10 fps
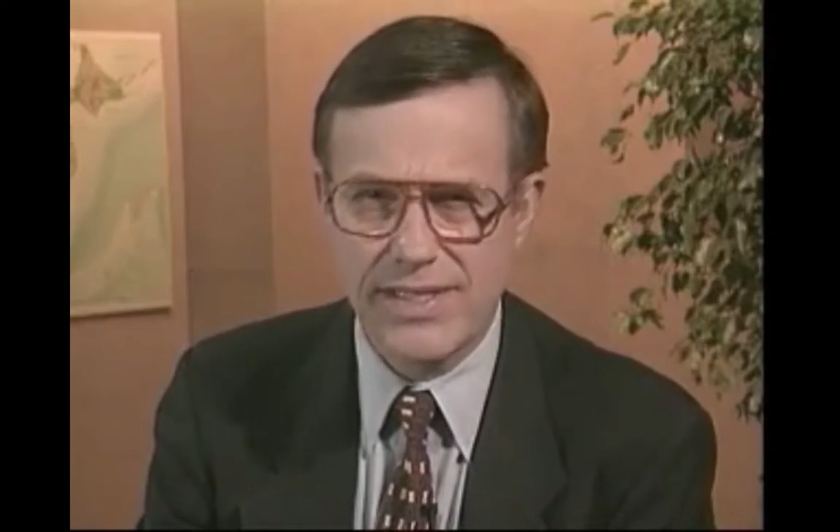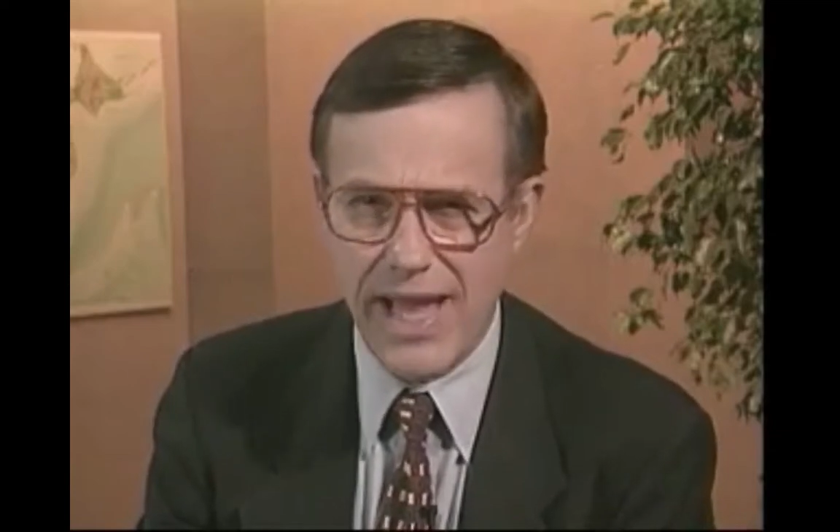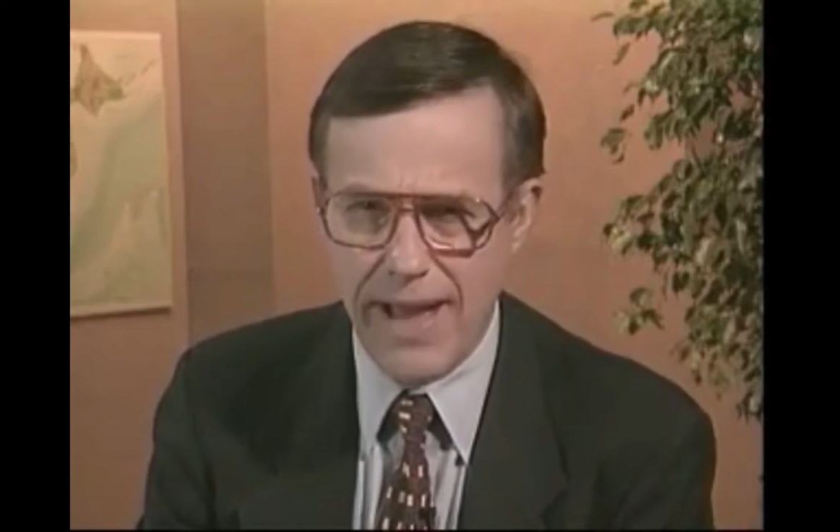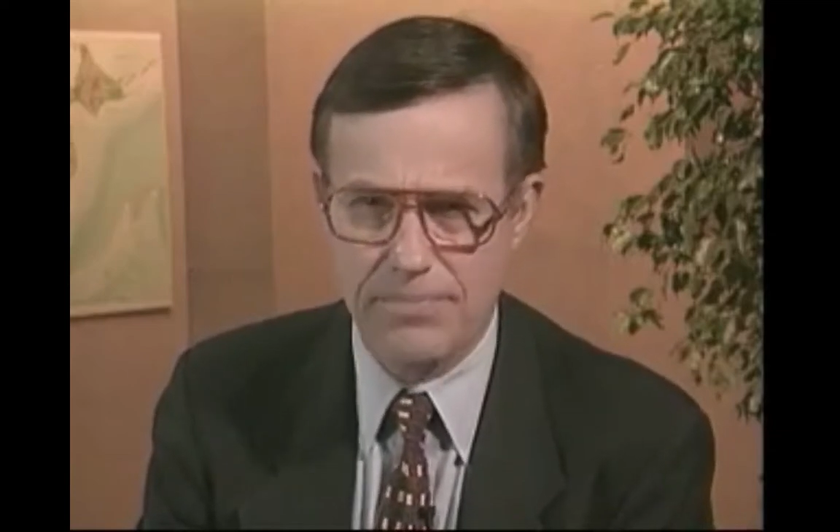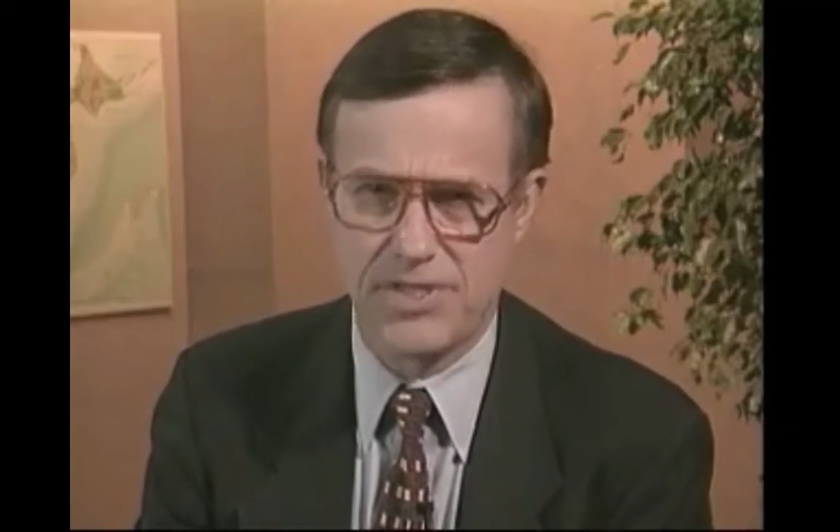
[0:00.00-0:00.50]

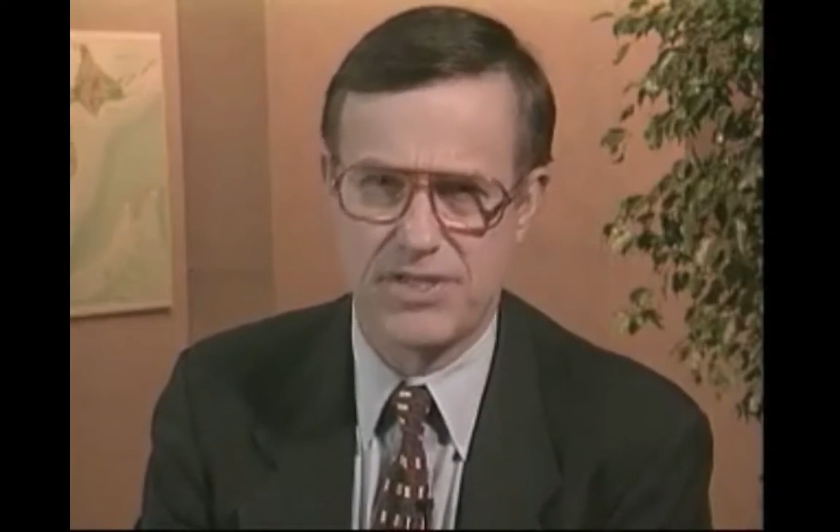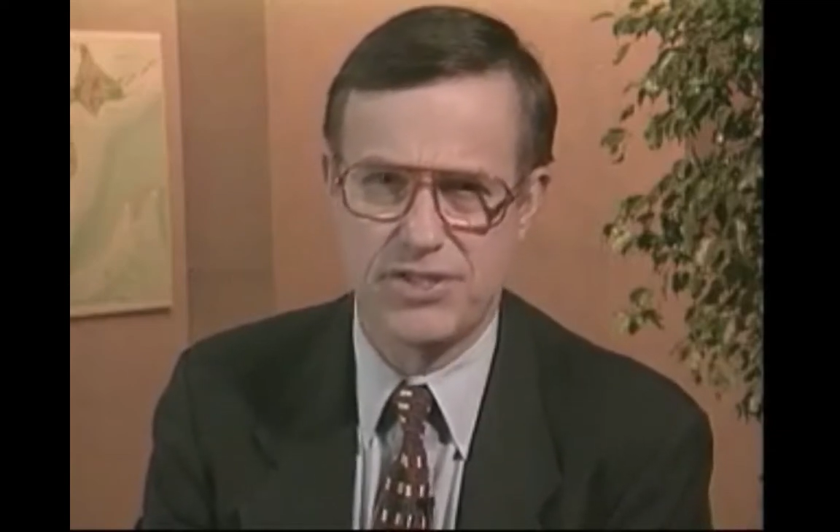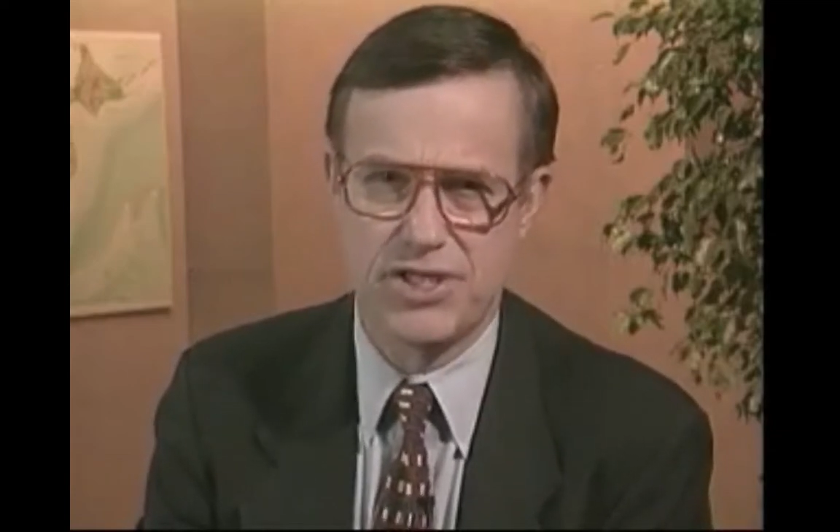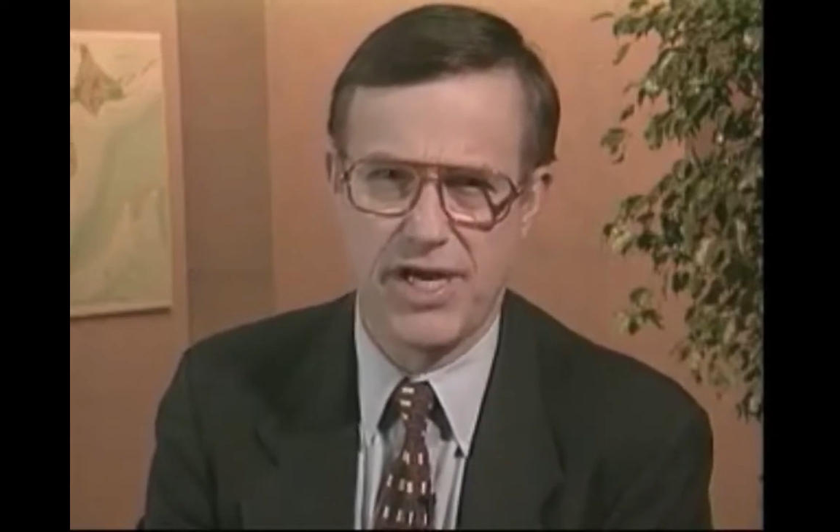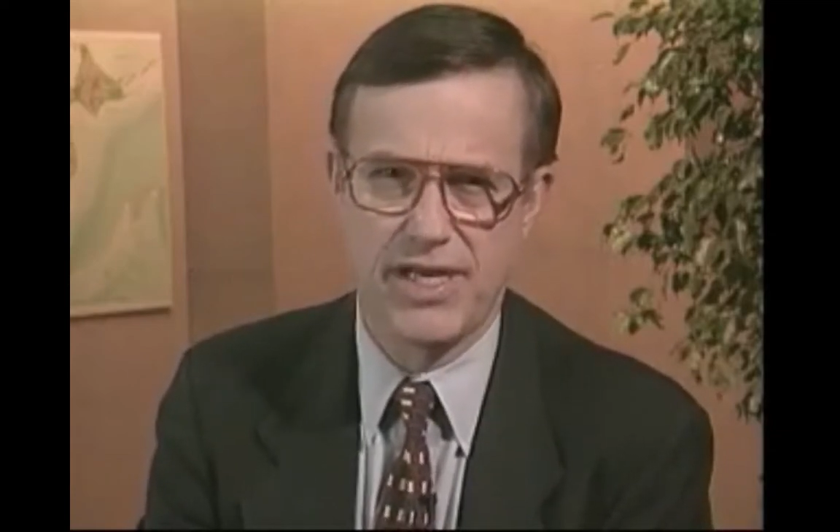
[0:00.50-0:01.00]
adapted
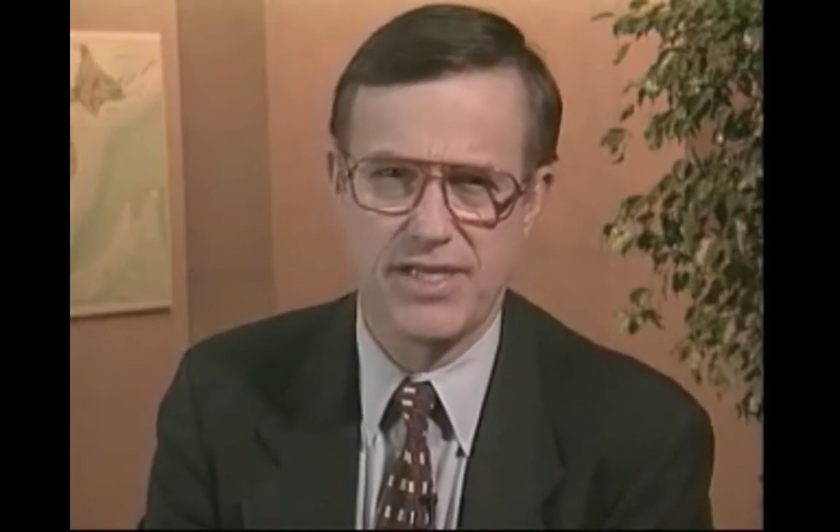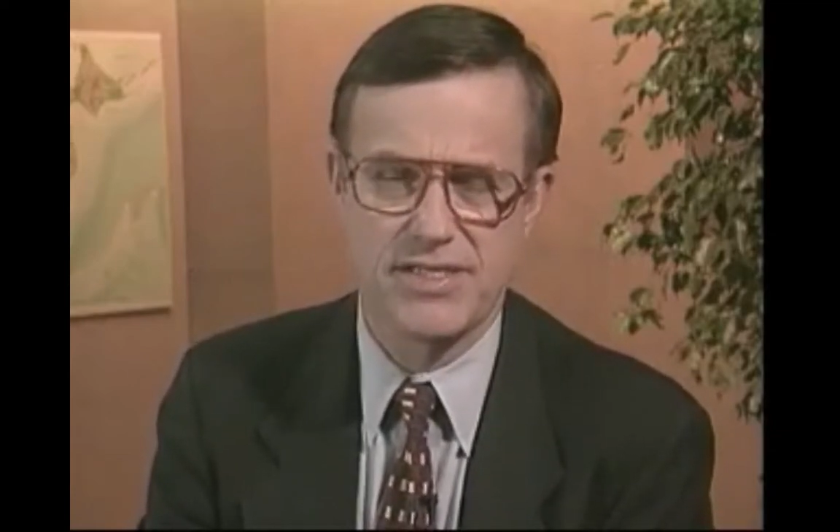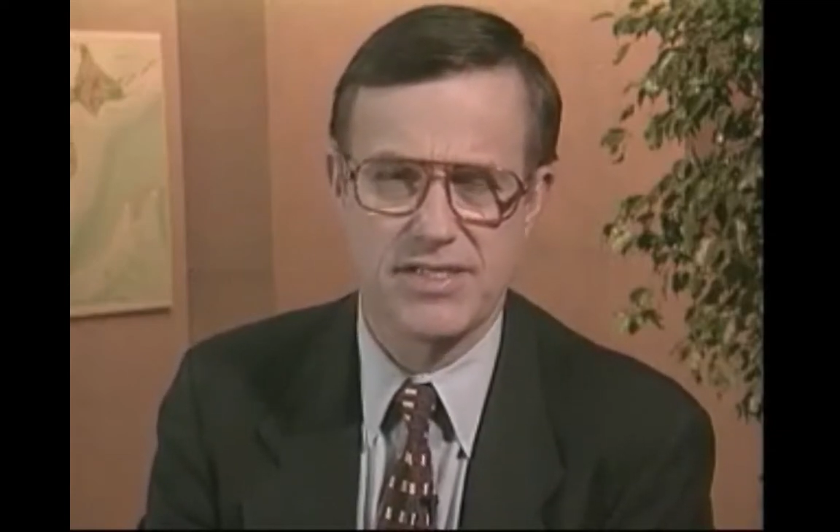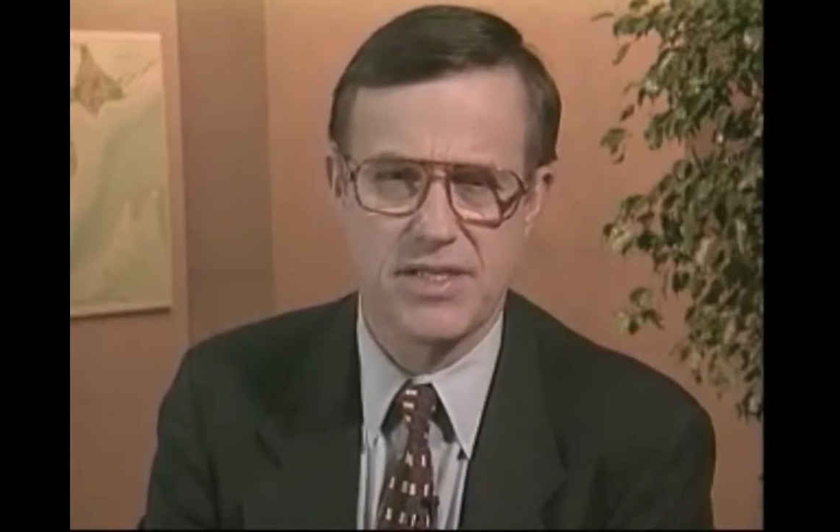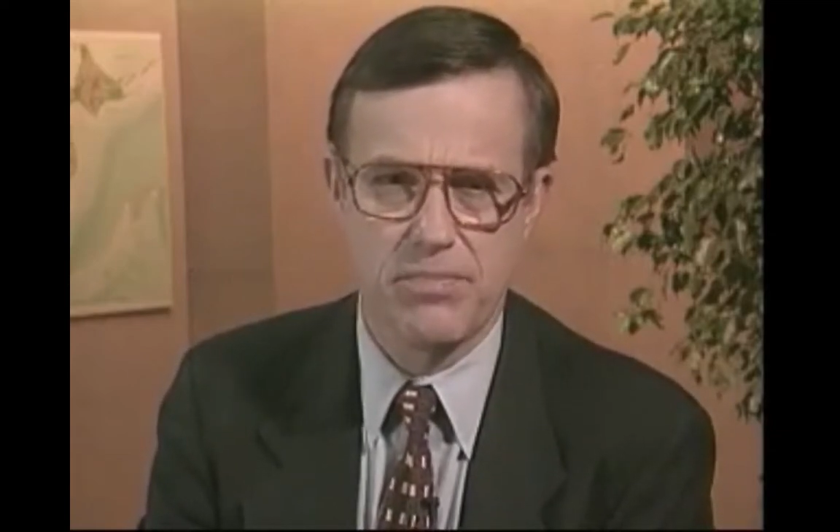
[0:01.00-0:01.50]
Chinese
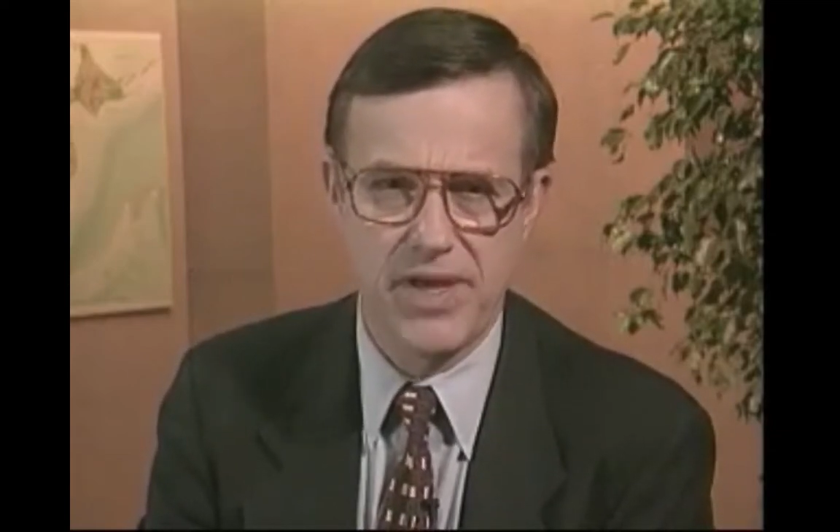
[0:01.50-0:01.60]
as the